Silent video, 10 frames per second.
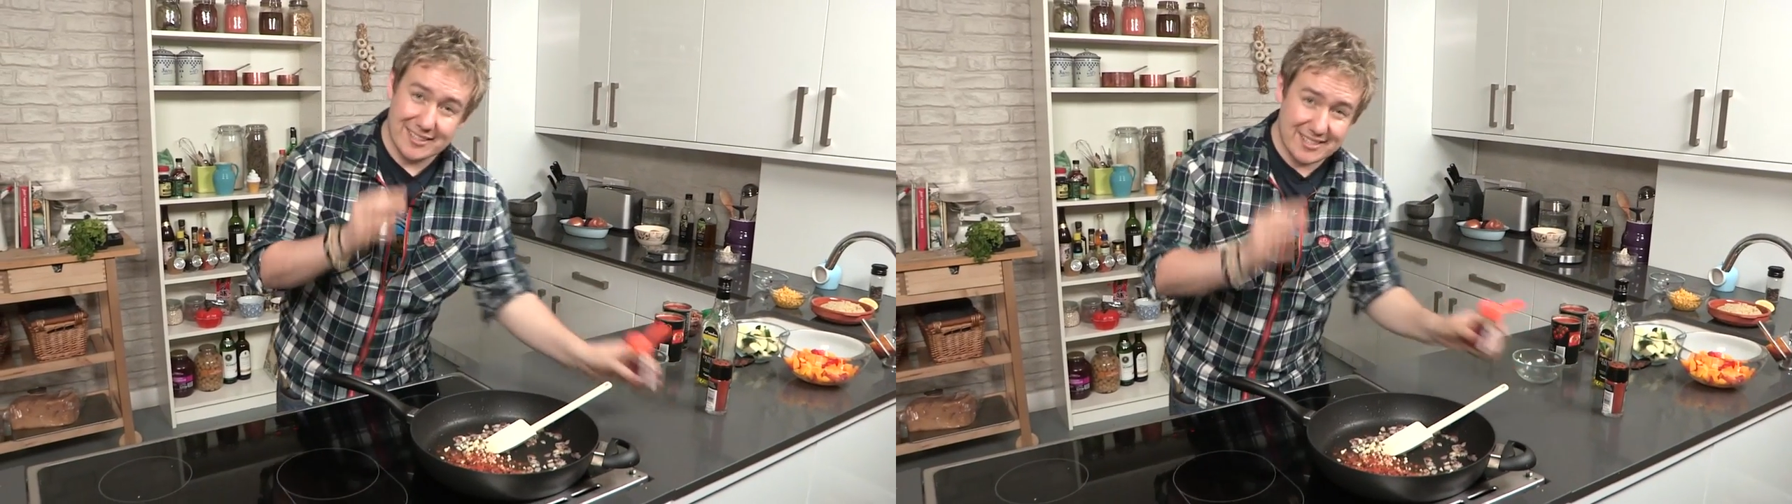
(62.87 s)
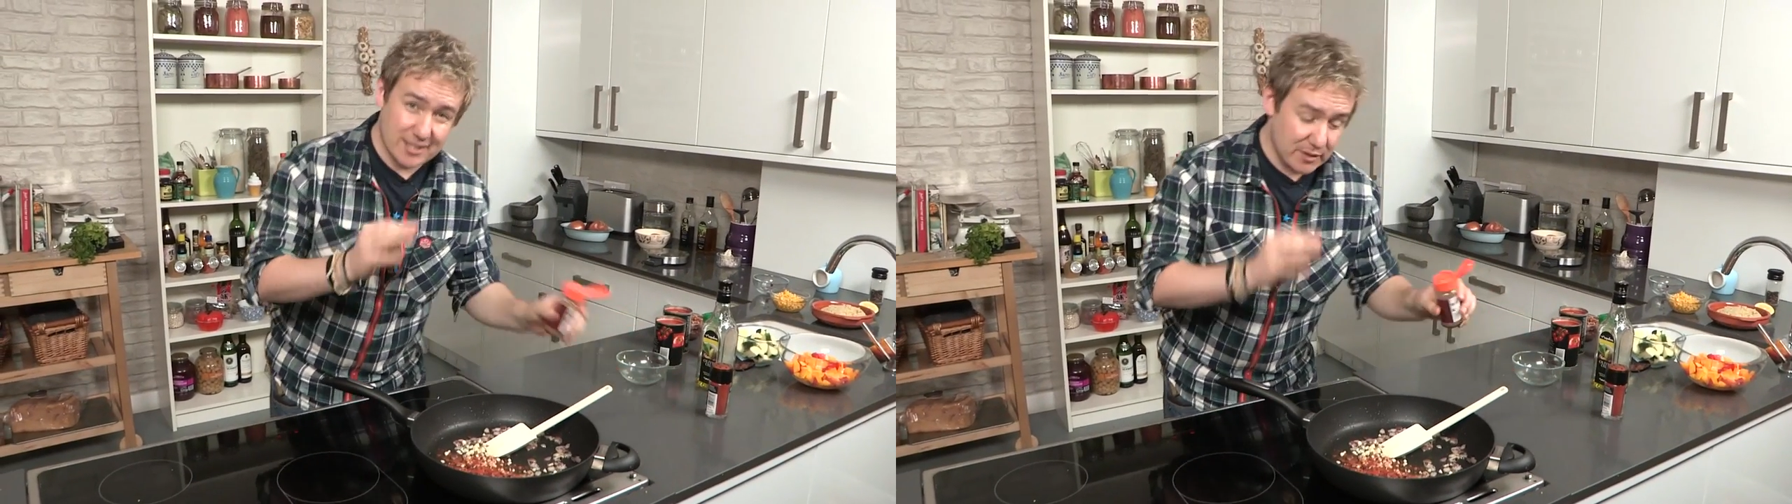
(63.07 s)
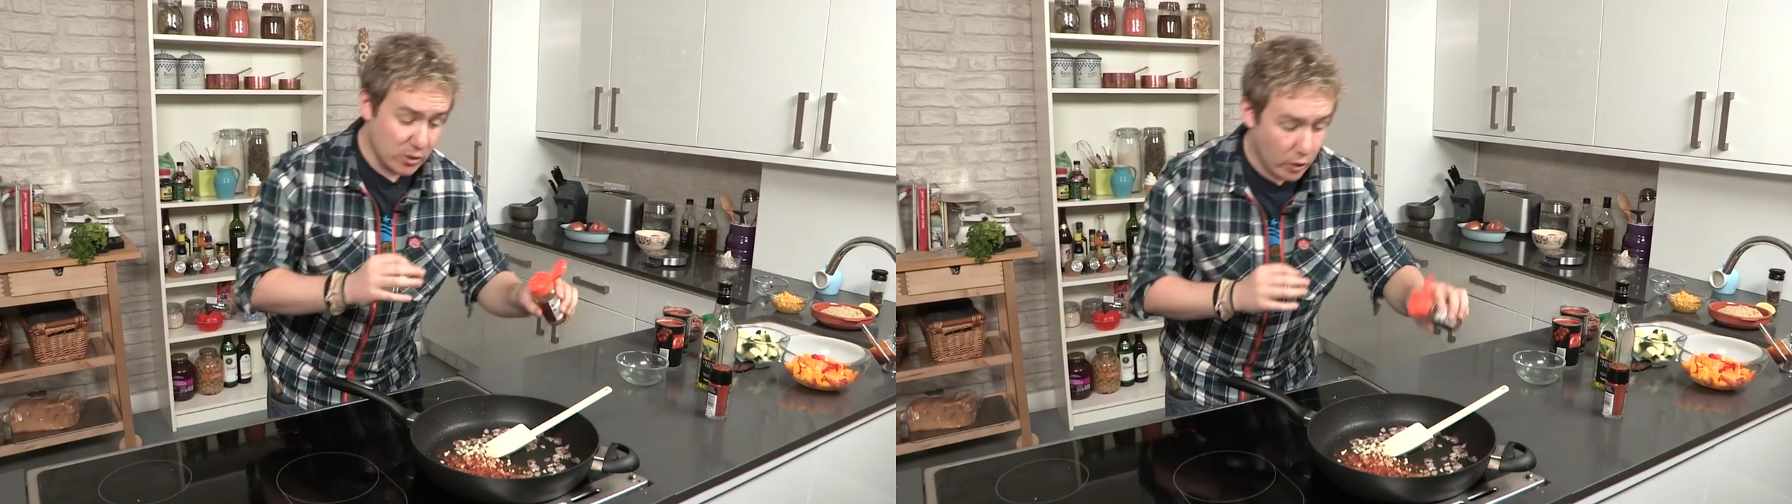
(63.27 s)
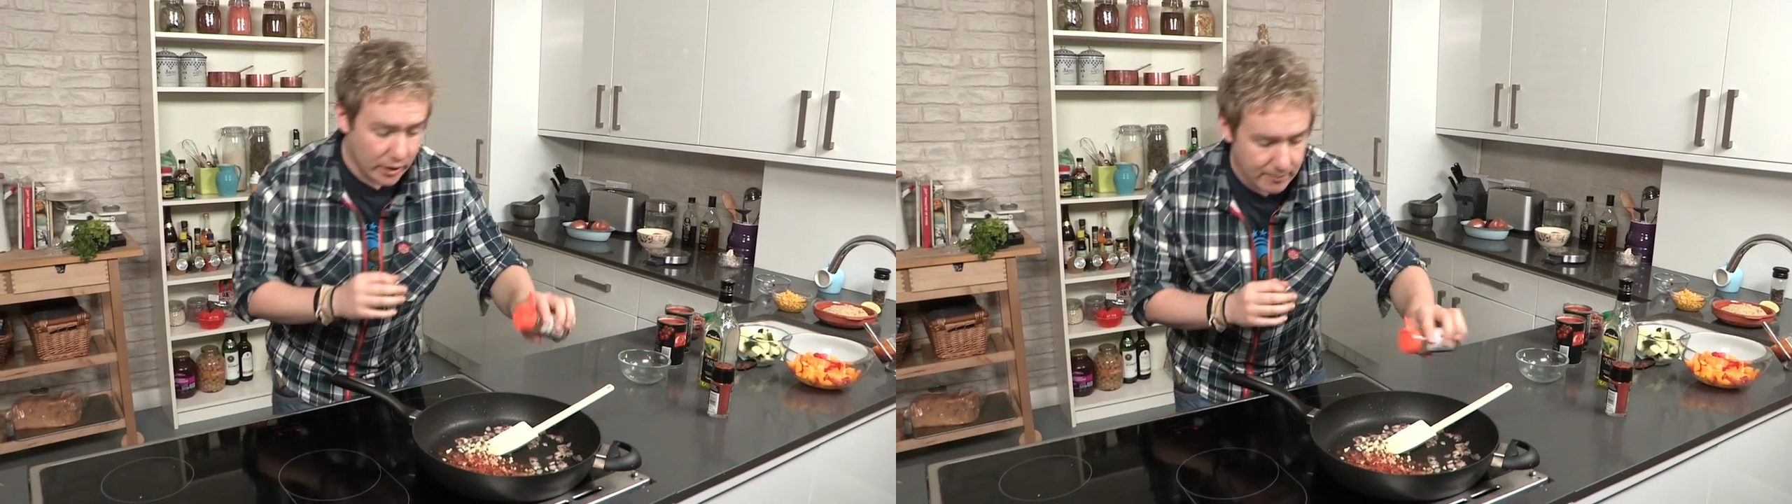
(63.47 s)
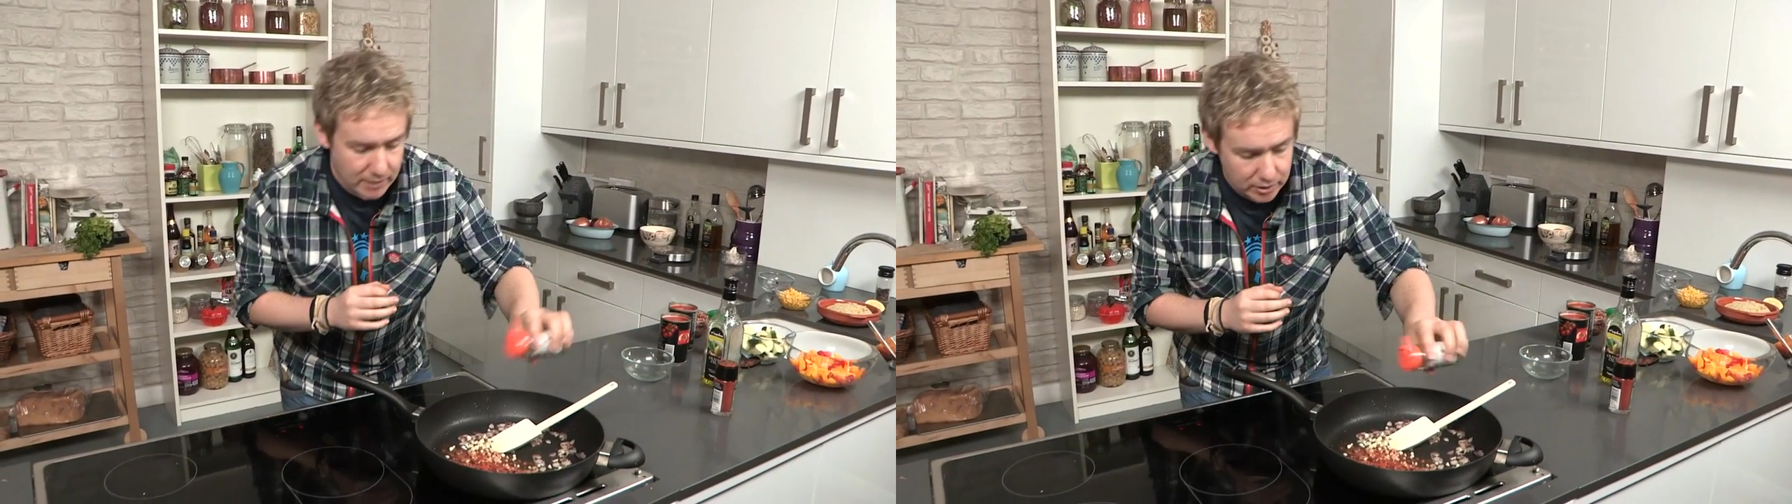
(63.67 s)
This is going to be
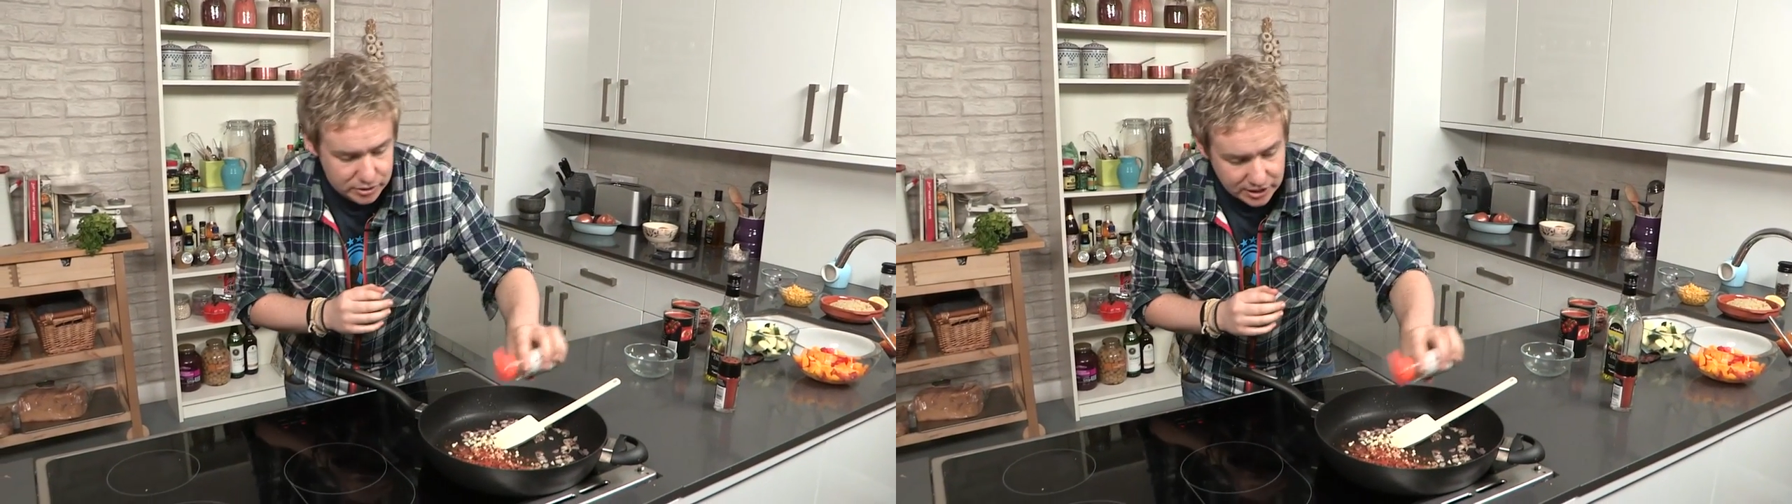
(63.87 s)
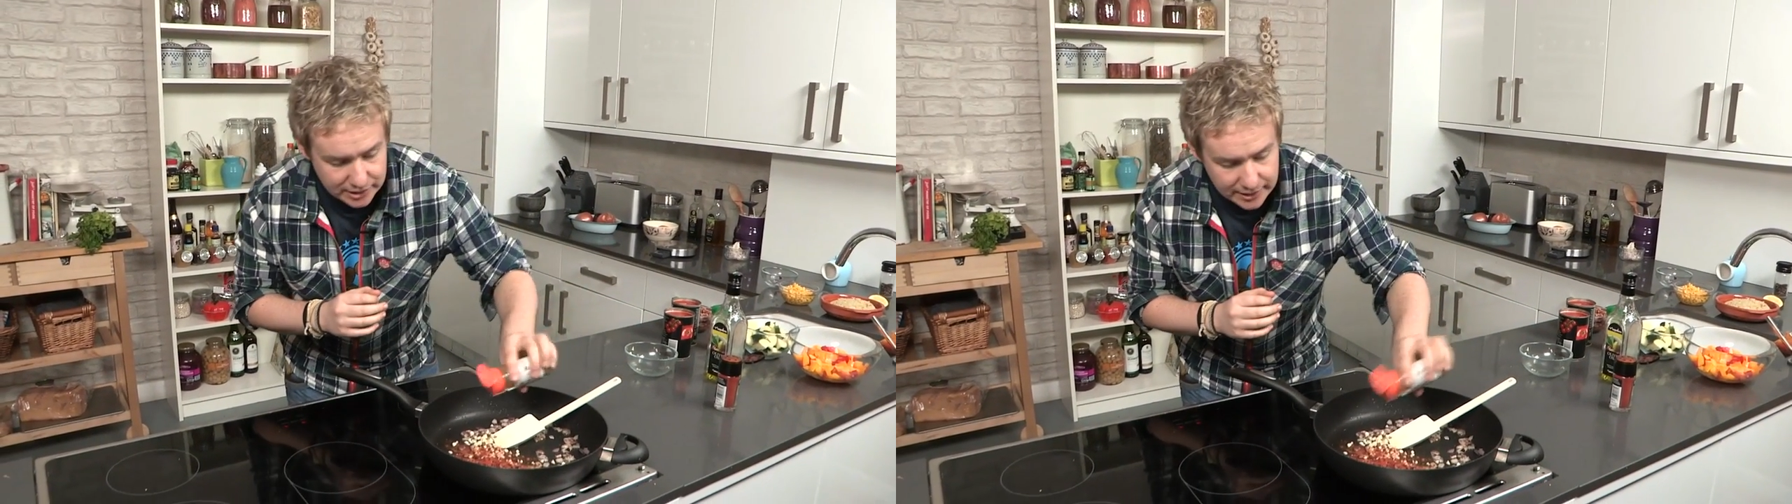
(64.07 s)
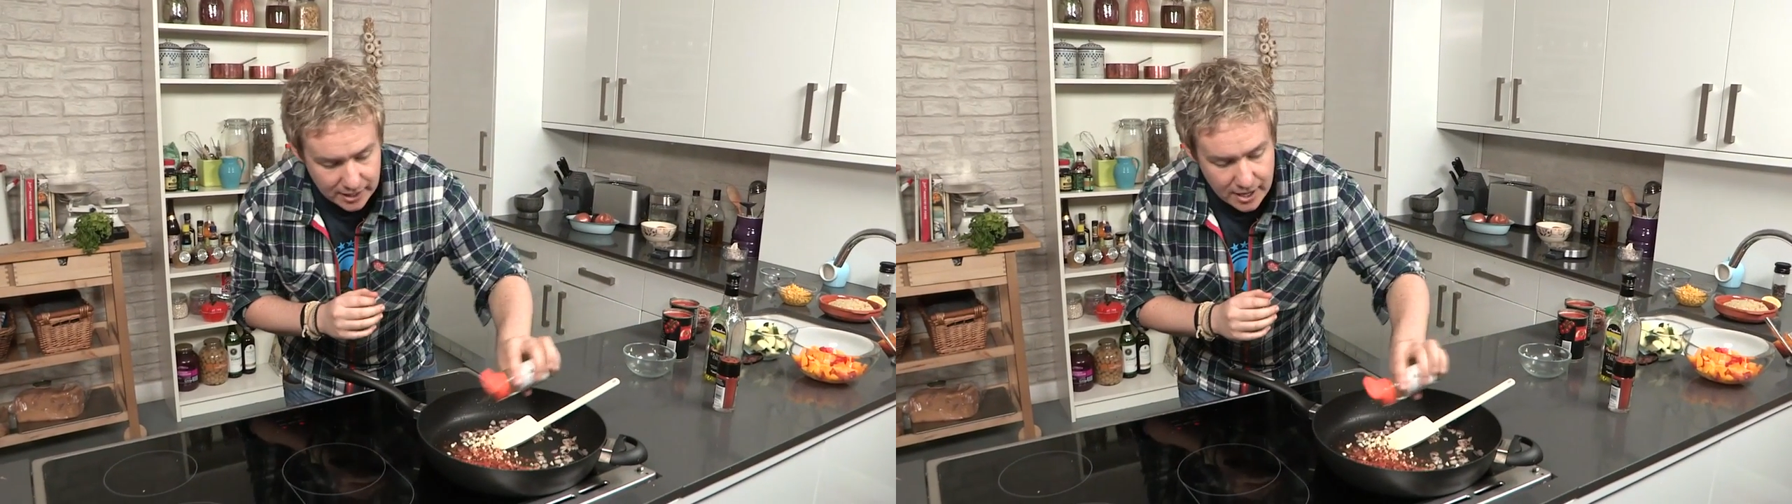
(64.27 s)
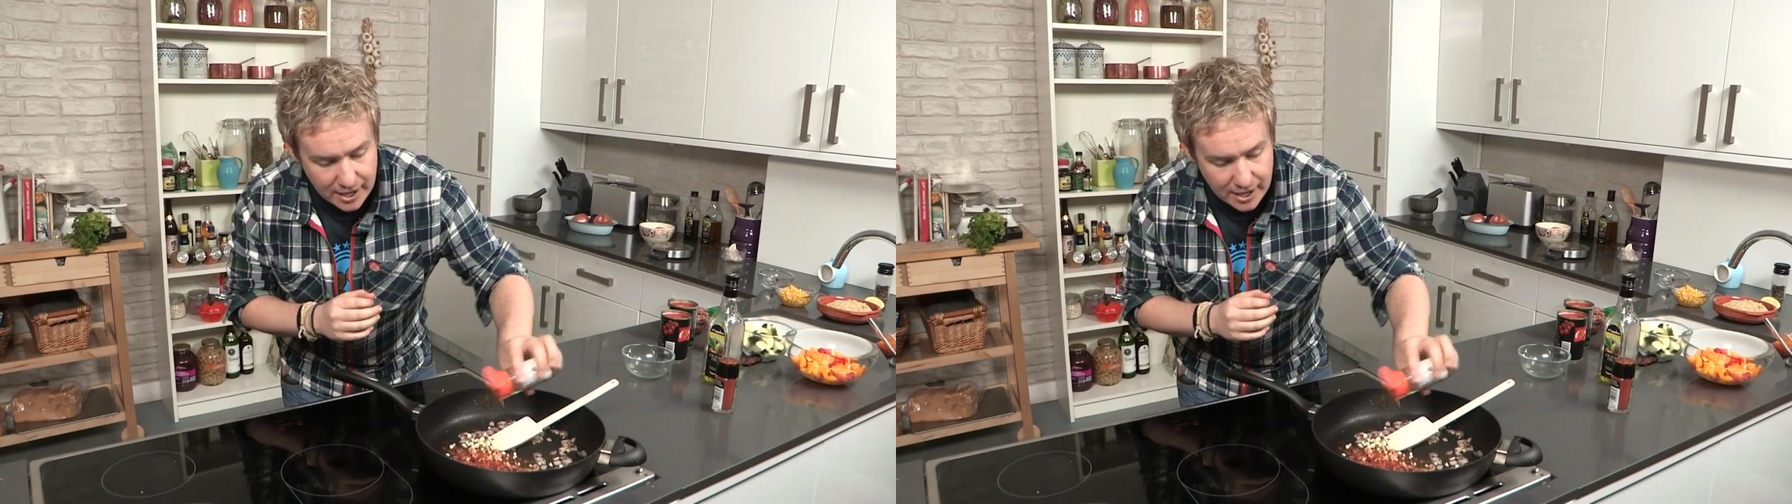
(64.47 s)
quite a mild chili.